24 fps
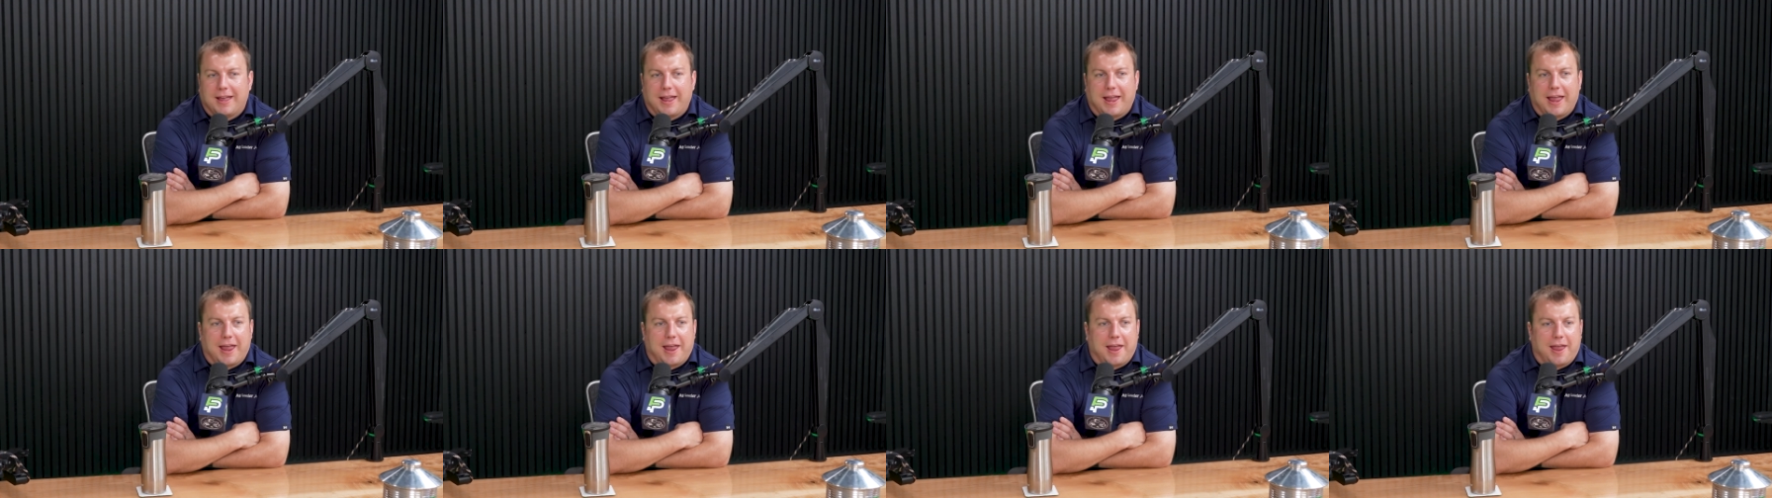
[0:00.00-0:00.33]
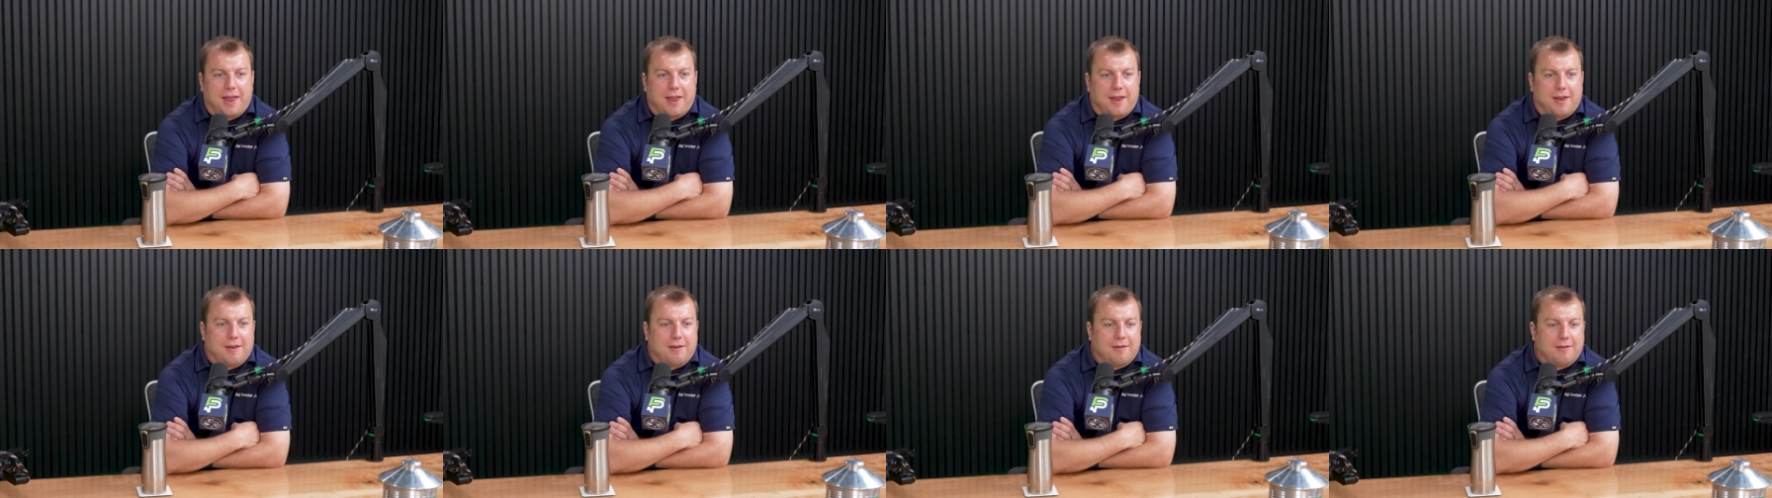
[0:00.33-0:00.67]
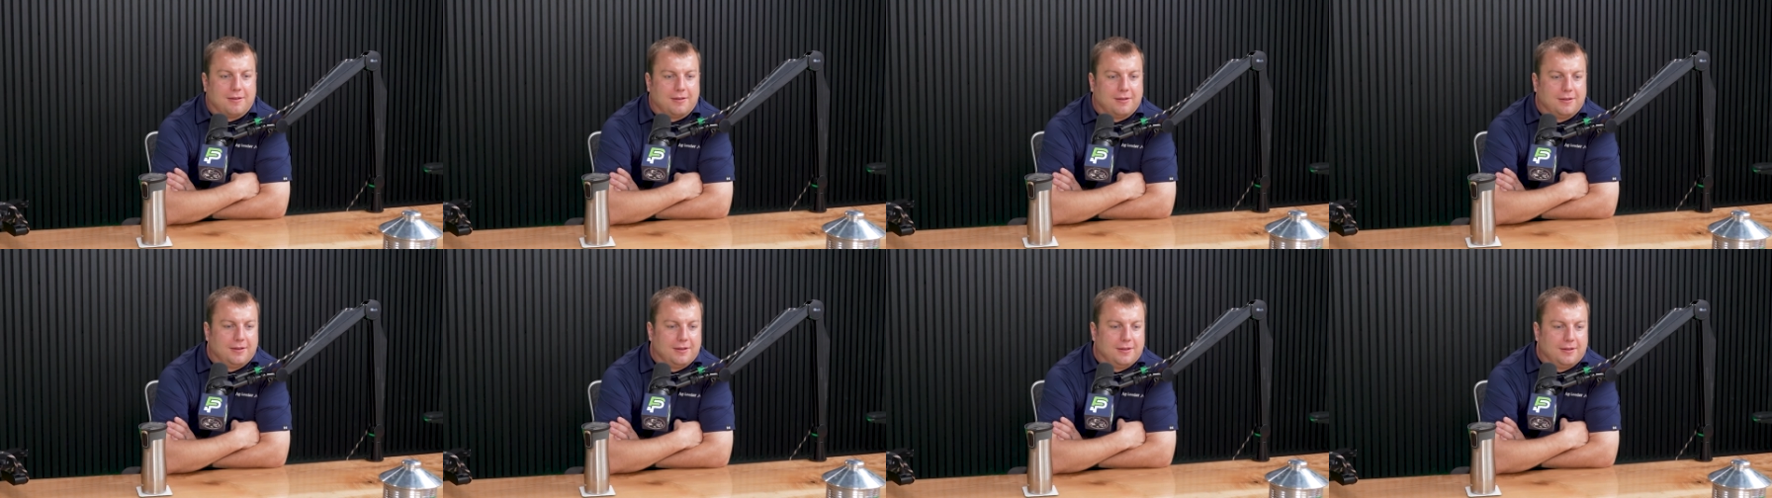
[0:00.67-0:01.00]
and
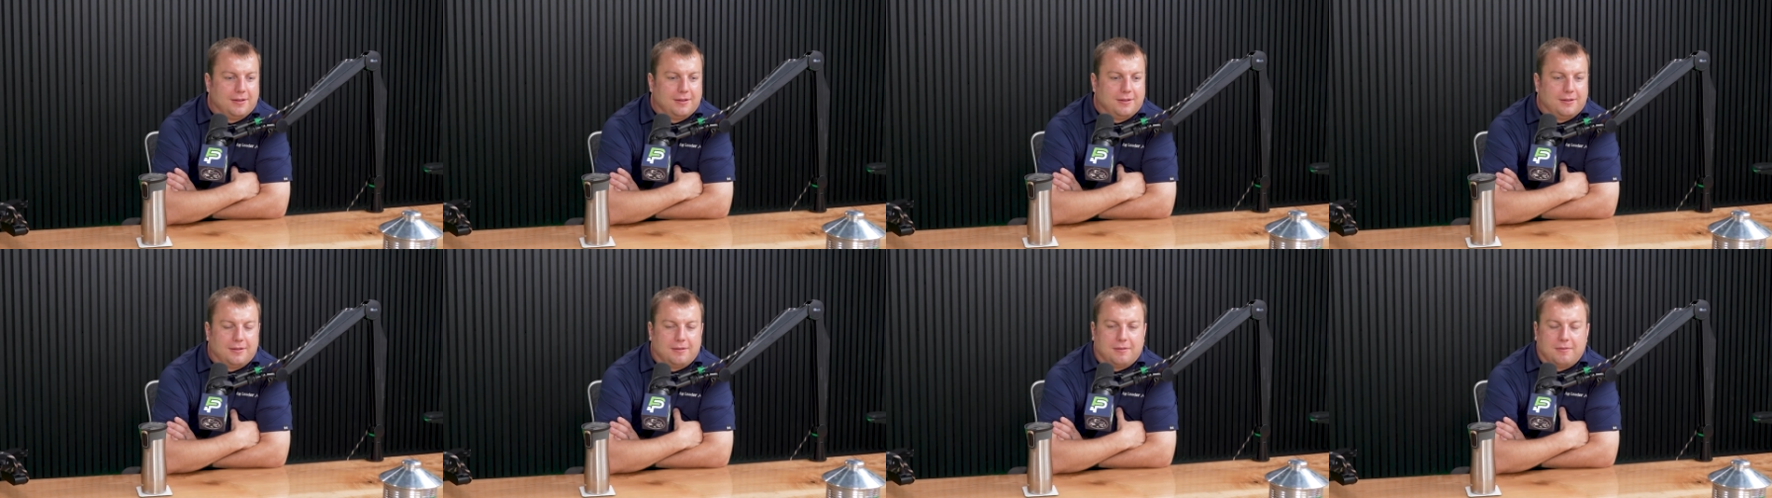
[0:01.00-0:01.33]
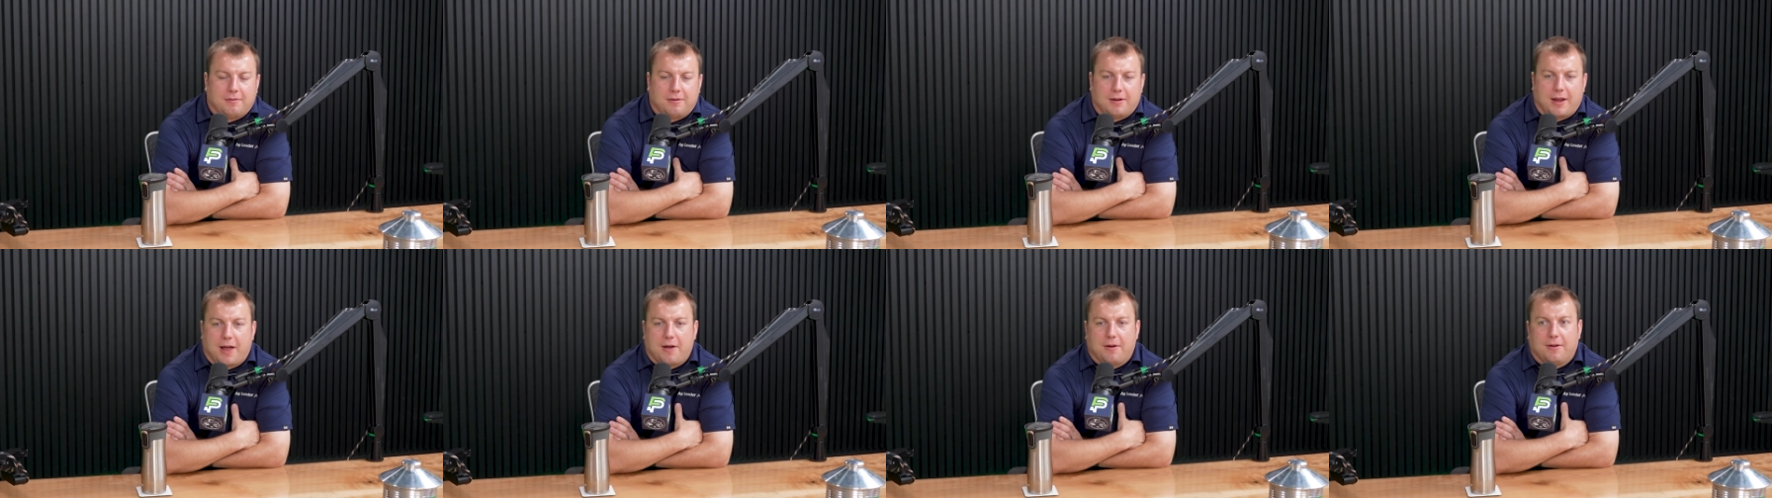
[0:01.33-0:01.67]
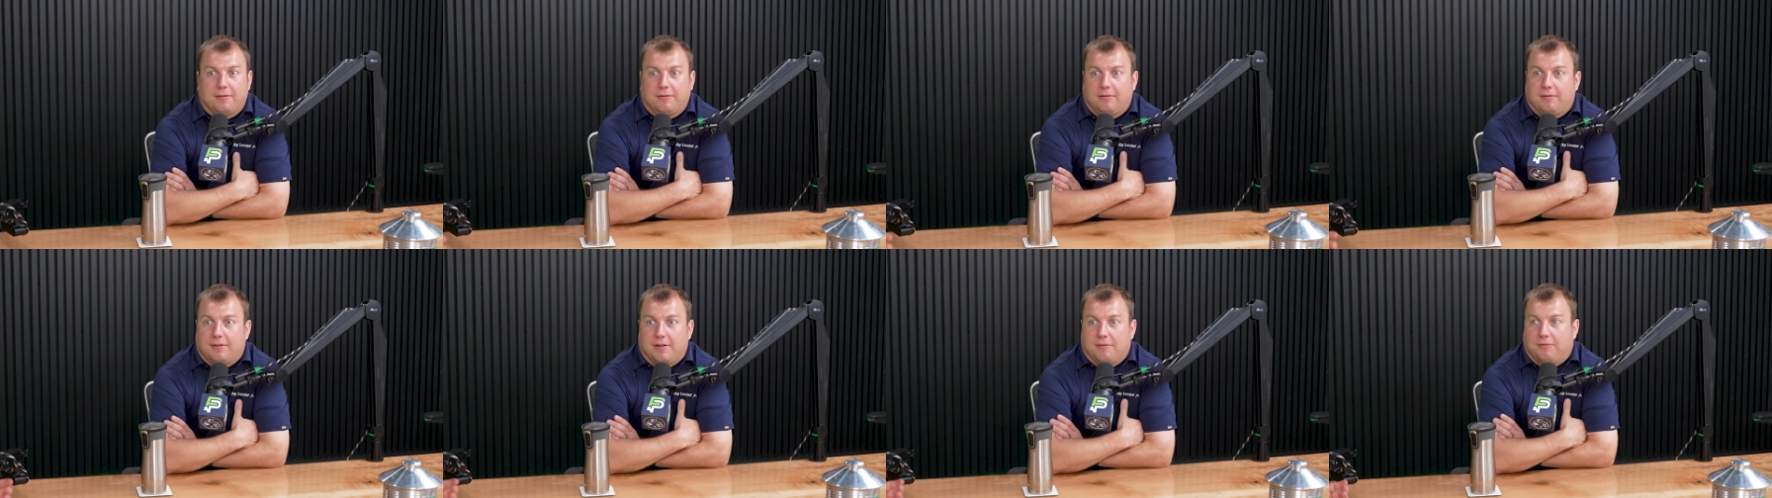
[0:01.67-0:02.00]

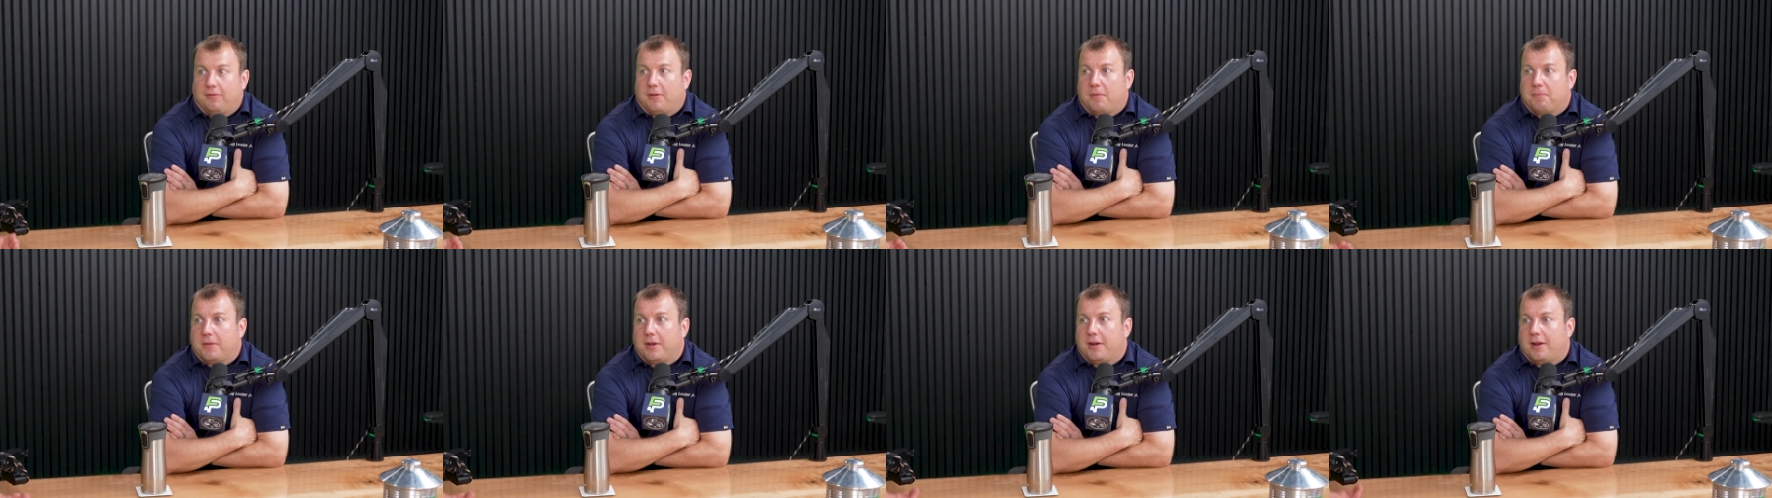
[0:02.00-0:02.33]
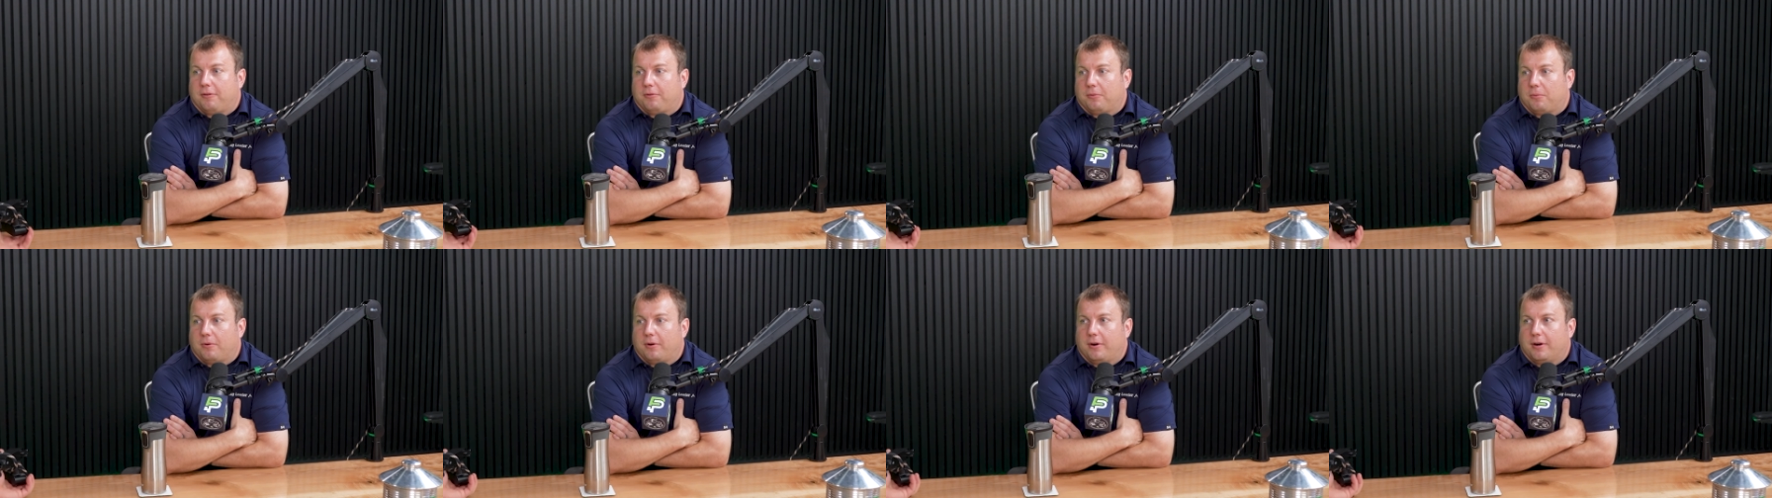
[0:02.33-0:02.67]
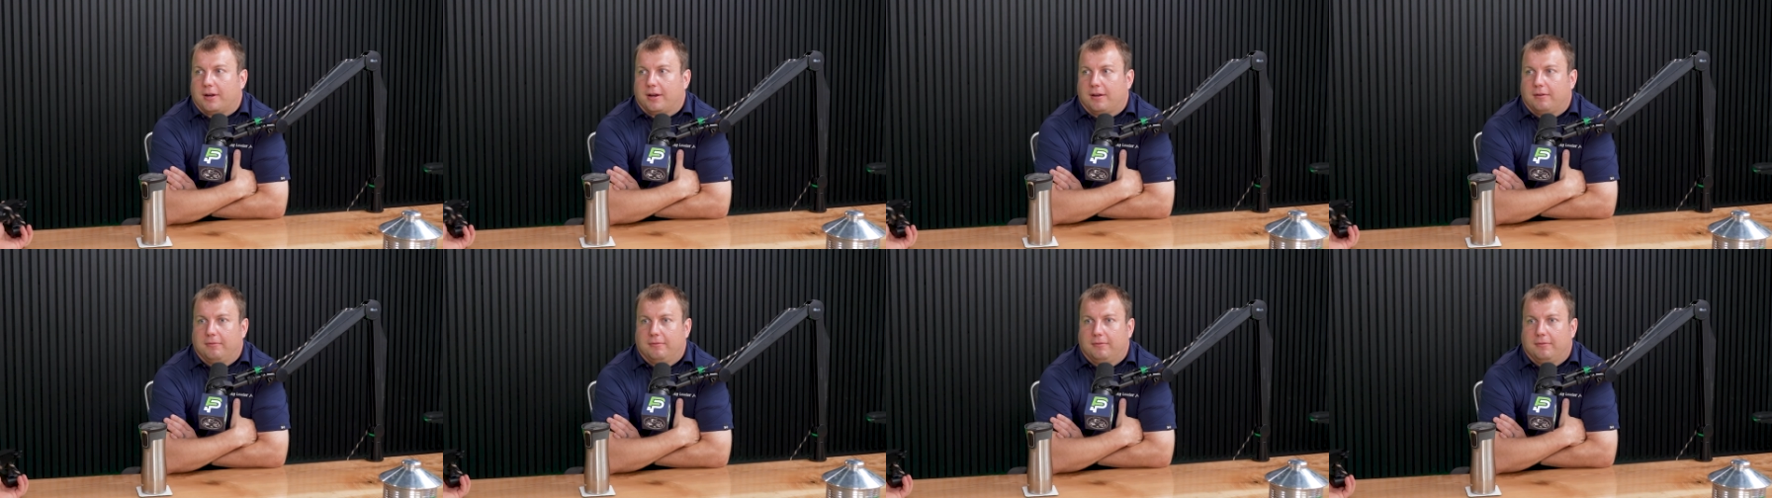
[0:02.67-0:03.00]
now if something doesn't
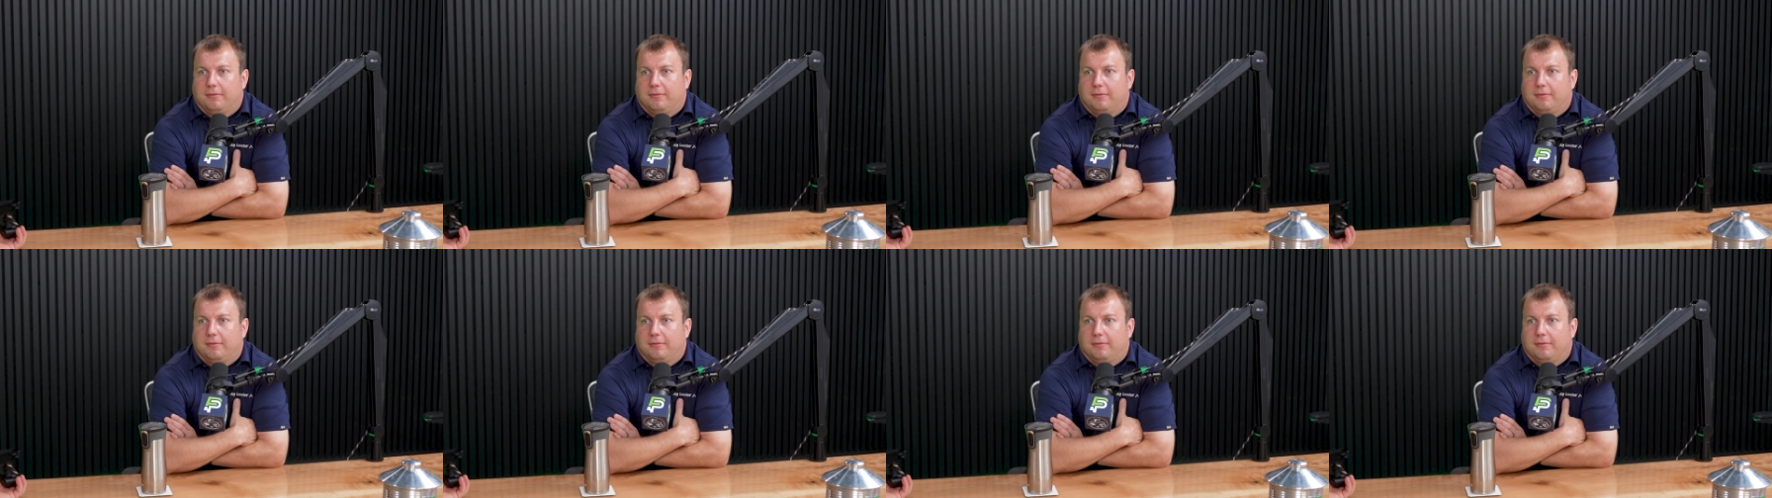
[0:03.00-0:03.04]
work,